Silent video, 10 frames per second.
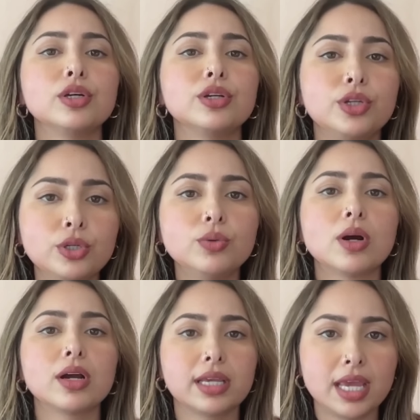you
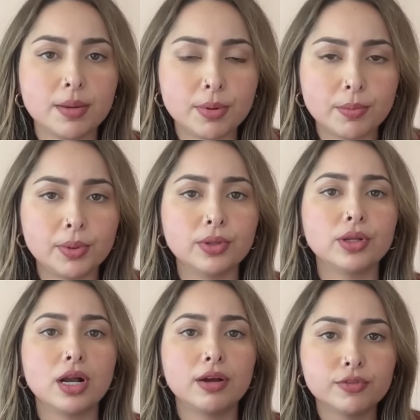are capable
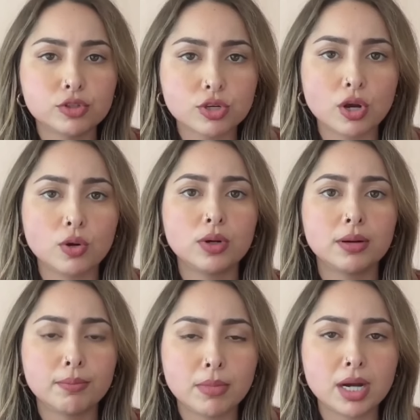of so
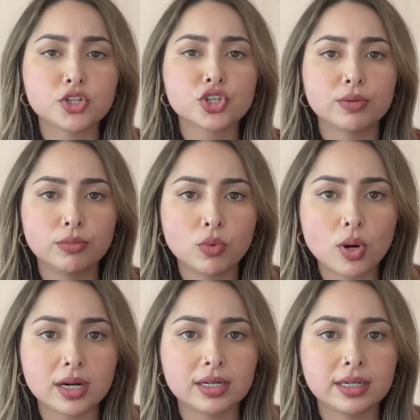much
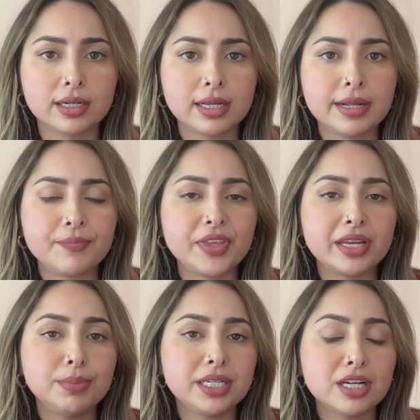more and
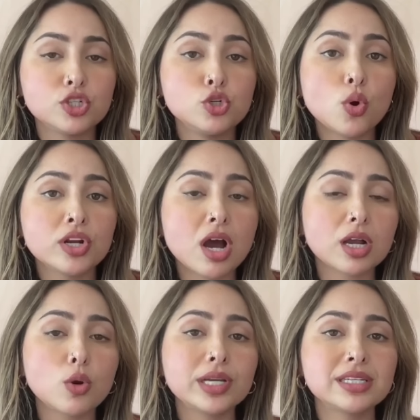mm-hmm. because you're not
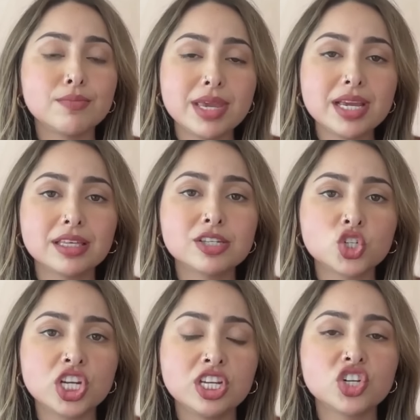going to make this
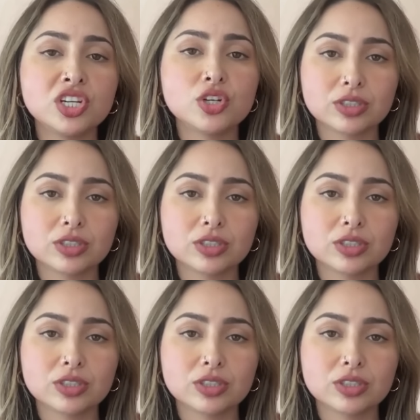change in your